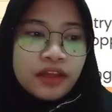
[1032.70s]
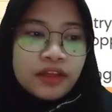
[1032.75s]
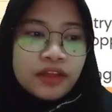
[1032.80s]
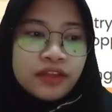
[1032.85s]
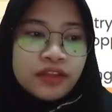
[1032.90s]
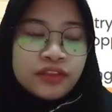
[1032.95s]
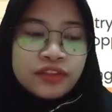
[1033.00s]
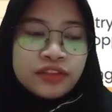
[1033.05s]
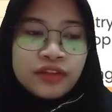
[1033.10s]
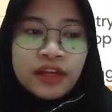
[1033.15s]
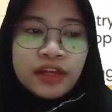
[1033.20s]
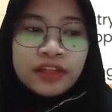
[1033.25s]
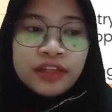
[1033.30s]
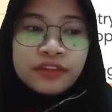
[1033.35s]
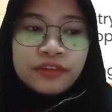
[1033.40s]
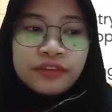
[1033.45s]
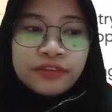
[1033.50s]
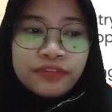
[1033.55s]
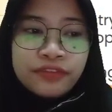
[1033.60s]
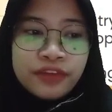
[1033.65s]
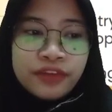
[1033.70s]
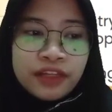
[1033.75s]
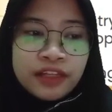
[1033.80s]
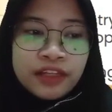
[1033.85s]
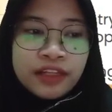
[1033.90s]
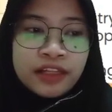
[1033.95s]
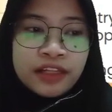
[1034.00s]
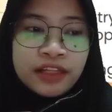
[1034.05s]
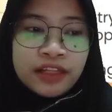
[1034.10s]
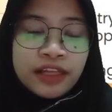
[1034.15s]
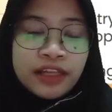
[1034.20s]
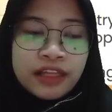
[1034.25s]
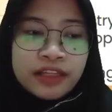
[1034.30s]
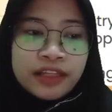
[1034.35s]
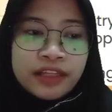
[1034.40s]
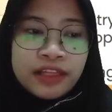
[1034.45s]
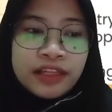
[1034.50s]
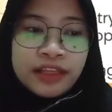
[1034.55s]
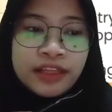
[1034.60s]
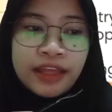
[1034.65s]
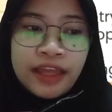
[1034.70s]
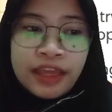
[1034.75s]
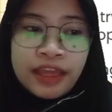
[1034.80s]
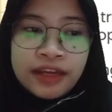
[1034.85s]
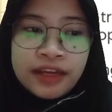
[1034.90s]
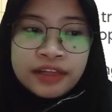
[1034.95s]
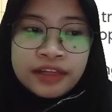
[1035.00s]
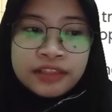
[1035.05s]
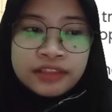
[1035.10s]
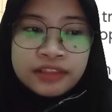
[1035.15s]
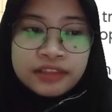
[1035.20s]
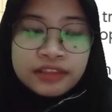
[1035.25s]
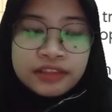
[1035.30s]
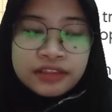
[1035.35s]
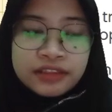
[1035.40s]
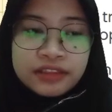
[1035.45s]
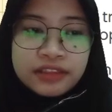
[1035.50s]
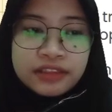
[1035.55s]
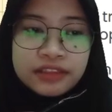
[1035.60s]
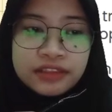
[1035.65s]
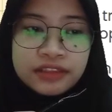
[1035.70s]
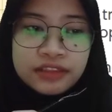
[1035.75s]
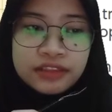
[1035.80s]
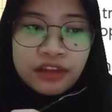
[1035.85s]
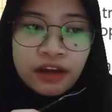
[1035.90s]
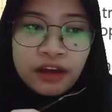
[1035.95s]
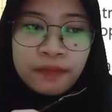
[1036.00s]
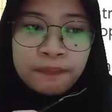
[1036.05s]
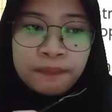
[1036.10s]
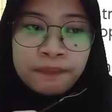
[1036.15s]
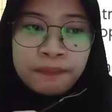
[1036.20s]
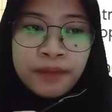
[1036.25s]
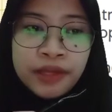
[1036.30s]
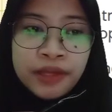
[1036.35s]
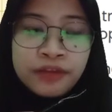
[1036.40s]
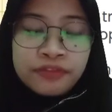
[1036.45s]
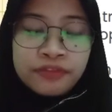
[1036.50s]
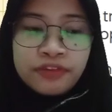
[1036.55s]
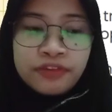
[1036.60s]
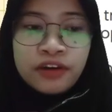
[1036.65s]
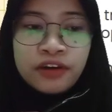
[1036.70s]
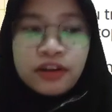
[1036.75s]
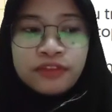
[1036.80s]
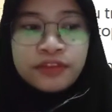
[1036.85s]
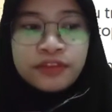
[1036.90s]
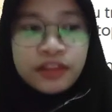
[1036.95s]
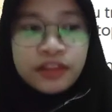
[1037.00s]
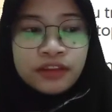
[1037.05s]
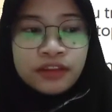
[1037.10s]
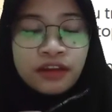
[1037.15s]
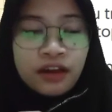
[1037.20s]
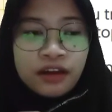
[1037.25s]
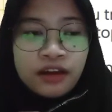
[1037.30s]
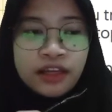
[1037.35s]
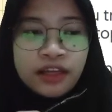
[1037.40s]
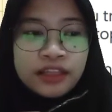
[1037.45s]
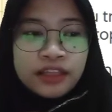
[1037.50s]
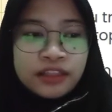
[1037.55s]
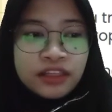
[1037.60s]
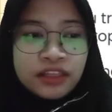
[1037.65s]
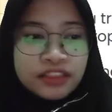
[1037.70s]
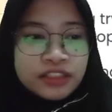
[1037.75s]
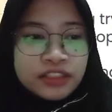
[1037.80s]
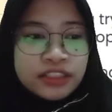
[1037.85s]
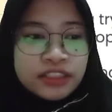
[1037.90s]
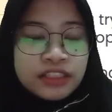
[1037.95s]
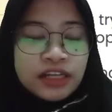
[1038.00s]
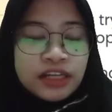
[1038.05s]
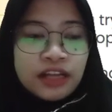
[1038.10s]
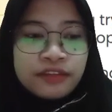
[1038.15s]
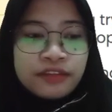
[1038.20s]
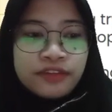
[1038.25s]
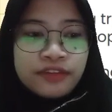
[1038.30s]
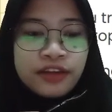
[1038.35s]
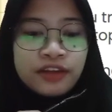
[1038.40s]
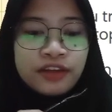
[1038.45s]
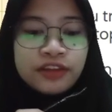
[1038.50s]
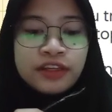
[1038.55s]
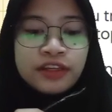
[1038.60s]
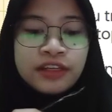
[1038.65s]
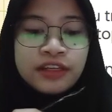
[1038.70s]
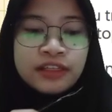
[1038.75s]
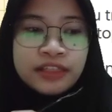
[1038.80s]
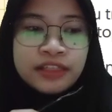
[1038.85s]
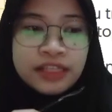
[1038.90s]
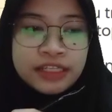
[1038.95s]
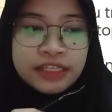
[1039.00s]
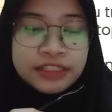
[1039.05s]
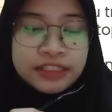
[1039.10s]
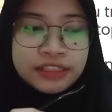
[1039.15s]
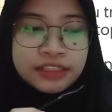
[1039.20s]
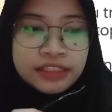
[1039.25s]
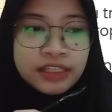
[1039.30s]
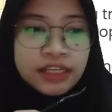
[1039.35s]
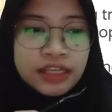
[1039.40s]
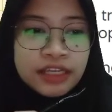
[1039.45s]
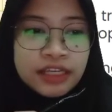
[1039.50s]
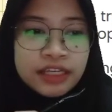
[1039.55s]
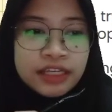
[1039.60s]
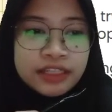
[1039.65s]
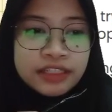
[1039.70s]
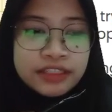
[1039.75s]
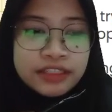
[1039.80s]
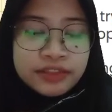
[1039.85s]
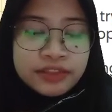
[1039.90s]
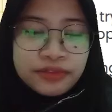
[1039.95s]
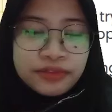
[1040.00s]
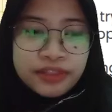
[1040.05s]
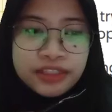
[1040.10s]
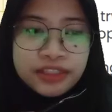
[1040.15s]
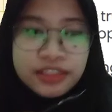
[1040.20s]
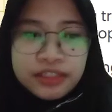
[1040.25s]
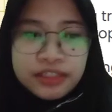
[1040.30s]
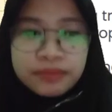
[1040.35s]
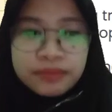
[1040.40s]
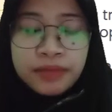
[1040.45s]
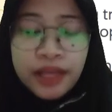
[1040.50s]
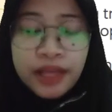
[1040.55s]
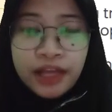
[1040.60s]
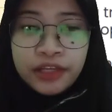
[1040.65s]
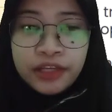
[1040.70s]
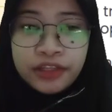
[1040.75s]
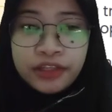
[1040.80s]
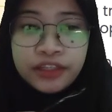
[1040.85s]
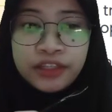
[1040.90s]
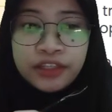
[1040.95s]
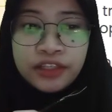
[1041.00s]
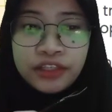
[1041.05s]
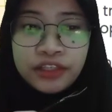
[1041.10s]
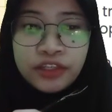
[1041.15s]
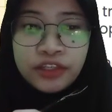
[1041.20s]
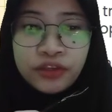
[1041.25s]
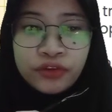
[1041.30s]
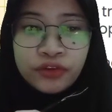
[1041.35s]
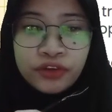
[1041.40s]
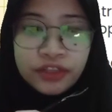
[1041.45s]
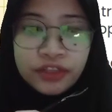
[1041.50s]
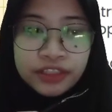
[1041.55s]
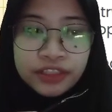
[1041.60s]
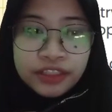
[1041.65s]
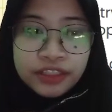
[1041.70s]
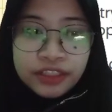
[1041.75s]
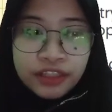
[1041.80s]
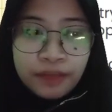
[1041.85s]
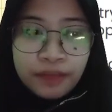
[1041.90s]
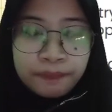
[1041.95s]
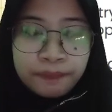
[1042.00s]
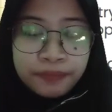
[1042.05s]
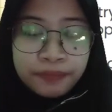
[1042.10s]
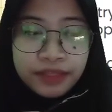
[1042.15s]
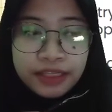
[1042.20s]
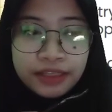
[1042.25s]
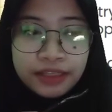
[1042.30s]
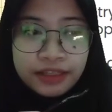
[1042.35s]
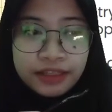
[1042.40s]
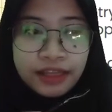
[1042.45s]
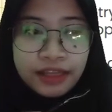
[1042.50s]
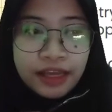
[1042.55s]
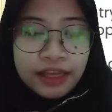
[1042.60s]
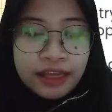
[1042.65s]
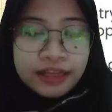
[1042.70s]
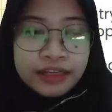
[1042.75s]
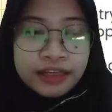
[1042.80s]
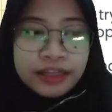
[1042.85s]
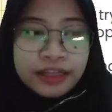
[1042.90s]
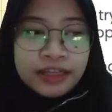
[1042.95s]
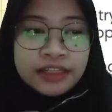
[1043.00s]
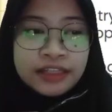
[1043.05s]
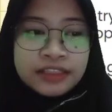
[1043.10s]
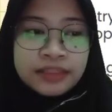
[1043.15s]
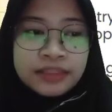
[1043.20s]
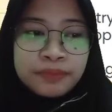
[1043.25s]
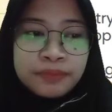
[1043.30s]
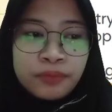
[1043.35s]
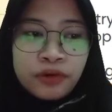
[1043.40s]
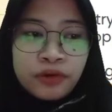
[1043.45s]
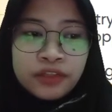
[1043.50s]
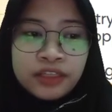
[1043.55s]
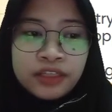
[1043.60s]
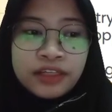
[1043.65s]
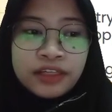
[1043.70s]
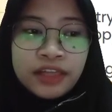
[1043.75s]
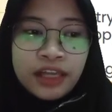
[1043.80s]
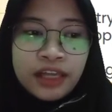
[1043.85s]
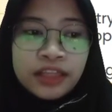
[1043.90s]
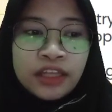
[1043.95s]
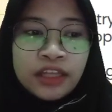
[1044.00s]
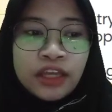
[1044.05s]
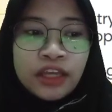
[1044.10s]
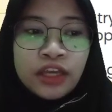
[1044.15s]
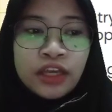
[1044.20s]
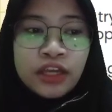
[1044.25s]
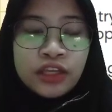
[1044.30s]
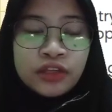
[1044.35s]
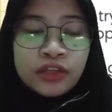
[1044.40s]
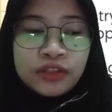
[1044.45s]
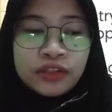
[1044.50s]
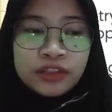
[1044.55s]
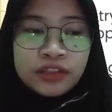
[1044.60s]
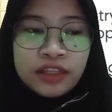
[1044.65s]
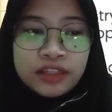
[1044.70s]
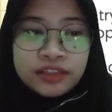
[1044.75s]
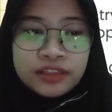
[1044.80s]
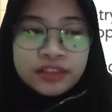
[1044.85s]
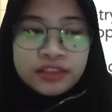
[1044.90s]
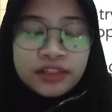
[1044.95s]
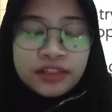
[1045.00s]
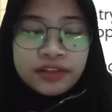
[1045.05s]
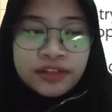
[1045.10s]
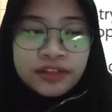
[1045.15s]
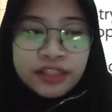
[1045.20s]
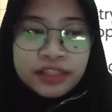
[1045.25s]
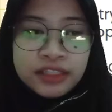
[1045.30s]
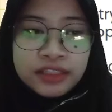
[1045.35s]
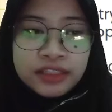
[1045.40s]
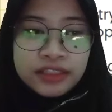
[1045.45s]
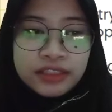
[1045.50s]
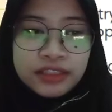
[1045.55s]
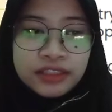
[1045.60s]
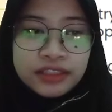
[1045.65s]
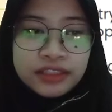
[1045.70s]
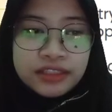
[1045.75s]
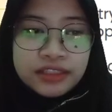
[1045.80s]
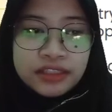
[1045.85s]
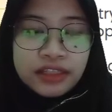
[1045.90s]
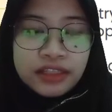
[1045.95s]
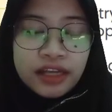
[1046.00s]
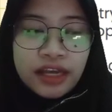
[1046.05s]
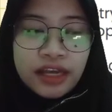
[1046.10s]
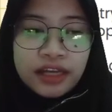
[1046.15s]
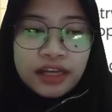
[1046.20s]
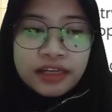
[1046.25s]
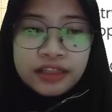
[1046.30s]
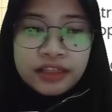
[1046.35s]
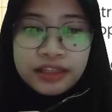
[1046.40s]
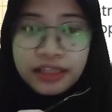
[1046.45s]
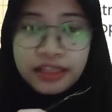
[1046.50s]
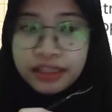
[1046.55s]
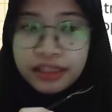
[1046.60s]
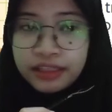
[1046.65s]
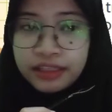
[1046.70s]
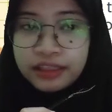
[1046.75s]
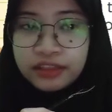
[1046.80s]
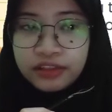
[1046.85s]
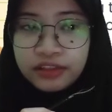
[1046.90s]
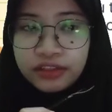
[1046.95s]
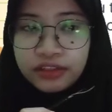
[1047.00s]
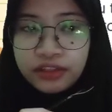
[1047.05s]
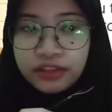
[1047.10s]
You try to feel that air stop by the front of the tongue and touching the alveolar ridge. This ridge is behind your top teeth, and it is important that you touch the ridge and the teeth.